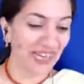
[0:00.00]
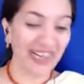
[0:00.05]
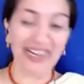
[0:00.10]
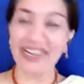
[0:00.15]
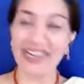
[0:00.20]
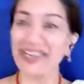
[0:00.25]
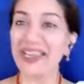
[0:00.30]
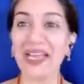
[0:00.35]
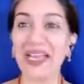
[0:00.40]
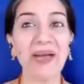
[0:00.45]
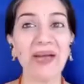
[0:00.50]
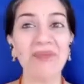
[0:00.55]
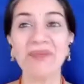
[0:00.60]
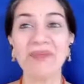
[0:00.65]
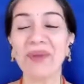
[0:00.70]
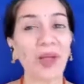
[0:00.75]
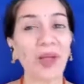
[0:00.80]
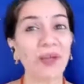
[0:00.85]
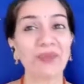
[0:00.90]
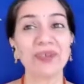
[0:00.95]
I
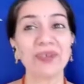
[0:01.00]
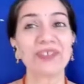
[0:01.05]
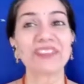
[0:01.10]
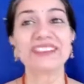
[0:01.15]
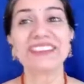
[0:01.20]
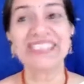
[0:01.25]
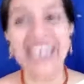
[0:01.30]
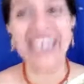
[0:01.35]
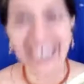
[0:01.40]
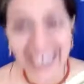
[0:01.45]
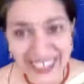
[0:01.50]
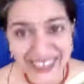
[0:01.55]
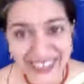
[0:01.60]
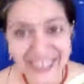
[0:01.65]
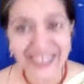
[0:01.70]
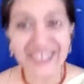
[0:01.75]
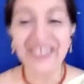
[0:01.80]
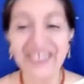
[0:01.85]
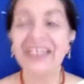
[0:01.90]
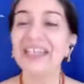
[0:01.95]
am almost
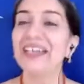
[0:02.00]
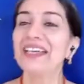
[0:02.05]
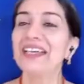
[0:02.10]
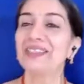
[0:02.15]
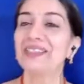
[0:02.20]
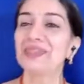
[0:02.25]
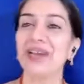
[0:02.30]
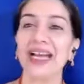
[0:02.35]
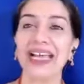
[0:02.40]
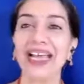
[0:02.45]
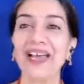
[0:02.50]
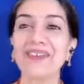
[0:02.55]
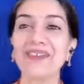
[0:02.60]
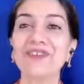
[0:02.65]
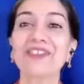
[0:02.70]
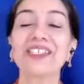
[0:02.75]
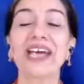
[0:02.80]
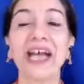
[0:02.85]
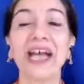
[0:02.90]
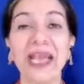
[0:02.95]
done. Do I
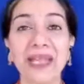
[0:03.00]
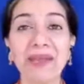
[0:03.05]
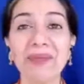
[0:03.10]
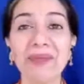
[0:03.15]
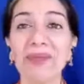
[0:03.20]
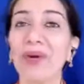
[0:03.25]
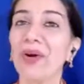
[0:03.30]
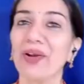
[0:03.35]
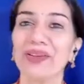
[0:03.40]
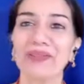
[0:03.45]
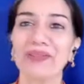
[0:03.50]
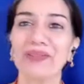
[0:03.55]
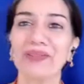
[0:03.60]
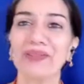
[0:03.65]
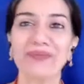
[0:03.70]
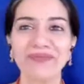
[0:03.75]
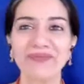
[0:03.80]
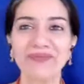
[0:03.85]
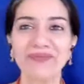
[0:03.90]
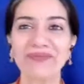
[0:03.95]
have time, or
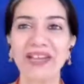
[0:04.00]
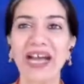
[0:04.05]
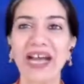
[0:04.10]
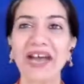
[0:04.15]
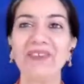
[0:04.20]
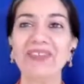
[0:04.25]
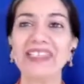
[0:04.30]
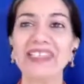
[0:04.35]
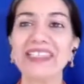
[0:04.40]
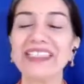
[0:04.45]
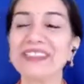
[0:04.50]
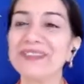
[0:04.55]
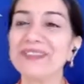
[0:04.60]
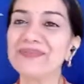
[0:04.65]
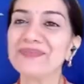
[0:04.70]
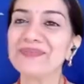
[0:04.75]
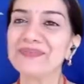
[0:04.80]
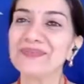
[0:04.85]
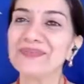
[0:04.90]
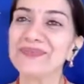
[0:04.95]
are we
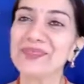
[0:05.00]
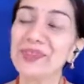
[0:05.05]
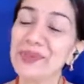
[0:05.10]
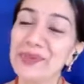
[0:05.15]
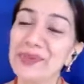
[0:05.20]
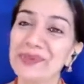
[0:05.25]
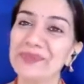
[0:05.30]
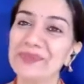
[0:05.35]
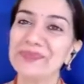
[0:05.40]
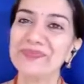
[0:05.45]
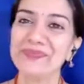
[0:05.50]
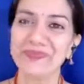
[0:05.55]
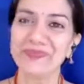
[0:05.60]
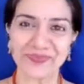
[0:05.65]
through?